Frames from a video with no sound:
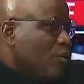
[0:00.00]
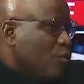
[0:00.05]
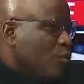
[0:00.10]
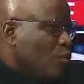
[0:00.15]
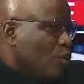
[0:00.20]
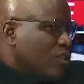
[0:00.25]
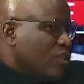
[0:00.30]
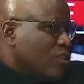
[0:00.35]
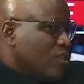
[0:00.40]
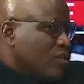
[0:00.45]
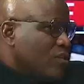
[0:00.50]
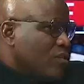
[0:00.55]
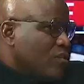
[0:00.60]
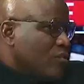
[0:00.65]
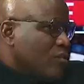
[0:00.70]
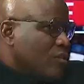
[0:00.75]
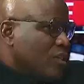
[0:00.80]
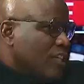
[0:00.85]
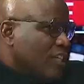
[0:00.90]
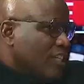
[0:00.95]
What is
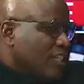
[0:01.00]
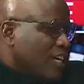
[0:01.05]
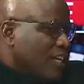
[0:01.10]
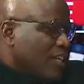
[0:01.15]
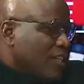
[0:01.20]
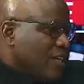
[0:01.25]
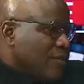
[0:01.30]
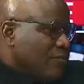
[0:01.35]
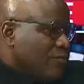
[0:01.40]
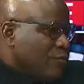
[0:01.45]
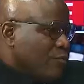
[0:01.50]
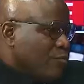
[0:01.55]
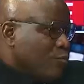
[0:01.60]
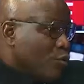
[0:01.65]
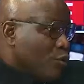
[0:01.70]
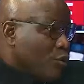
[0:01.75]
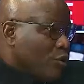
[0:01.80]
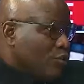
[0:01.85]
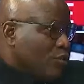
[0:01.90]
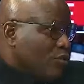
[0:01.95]
only in terms of
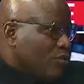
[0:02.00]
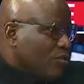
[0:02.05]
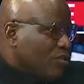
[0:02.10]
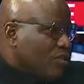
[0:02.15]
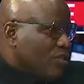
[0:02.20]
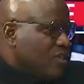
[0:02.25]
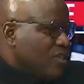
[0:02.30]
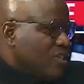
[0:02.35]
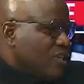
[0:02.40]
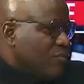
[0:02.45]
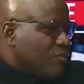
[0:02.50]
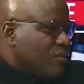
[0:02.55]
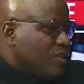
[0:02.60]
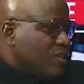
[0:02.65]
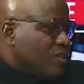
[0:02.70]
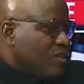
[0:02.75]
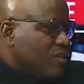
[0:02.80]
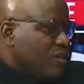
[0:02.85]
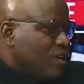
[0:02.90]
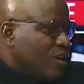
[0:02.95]
production system,
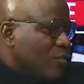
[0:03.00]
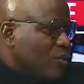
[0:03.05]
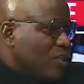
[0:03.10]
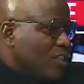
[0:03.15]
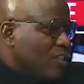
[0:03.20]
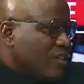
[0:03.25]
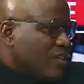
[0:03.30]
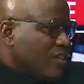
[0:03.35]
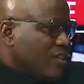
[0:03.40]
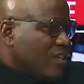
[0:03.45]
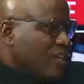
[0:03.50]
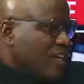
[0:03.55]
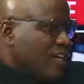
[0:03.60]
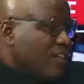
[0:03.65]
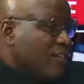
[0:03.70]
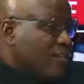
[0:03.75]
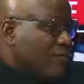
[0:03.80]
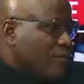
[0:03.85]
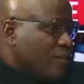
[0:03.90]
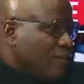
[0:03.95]
what is critical
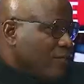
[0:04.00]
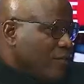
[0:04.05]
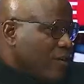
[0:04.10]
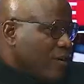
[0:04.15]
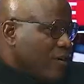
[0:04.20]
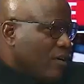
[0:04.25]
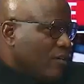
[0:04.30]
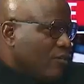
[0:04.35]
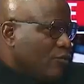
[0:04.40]
is the flour.